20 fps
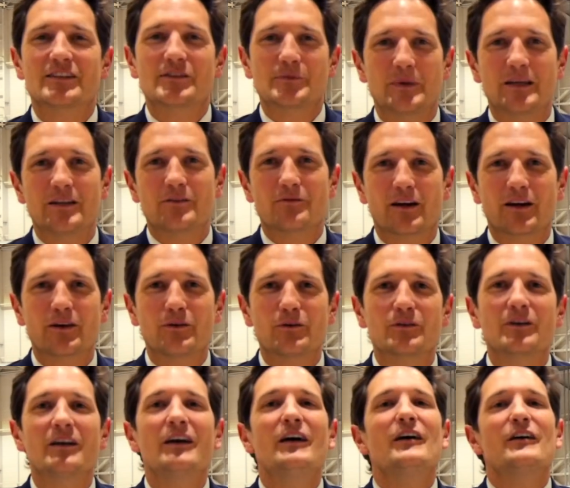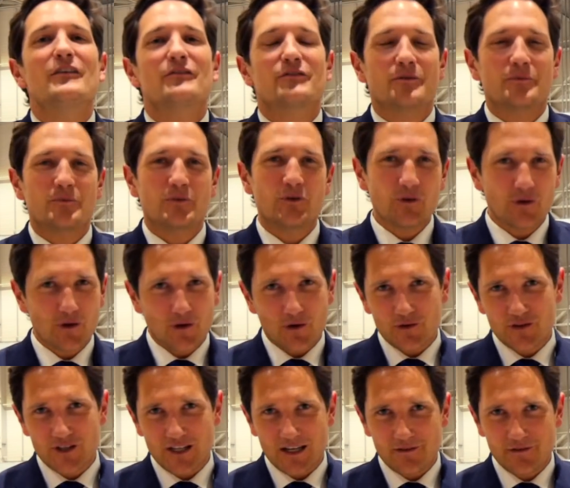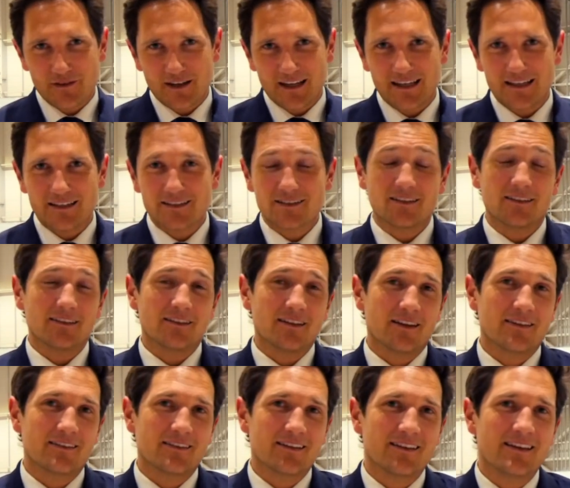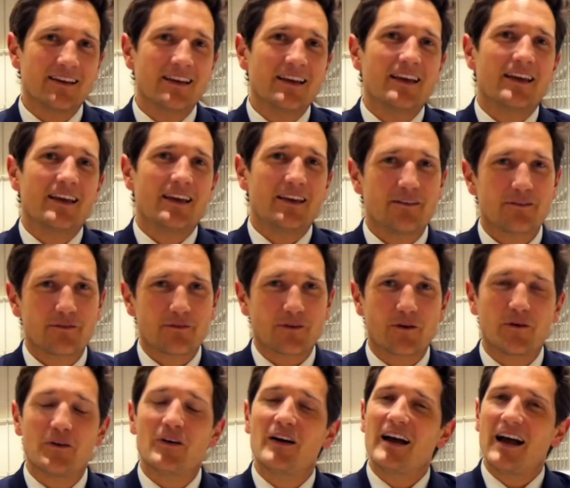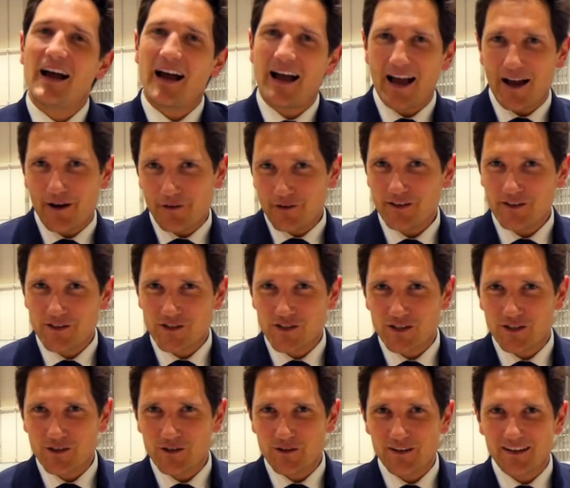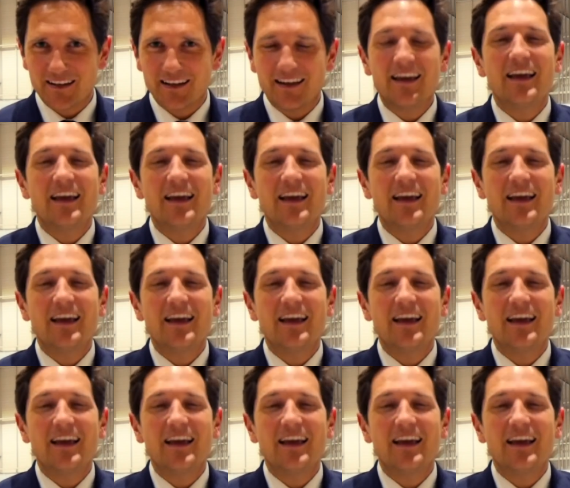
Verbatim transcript: speed record from New York JFK to London Heathrow. How did she do it?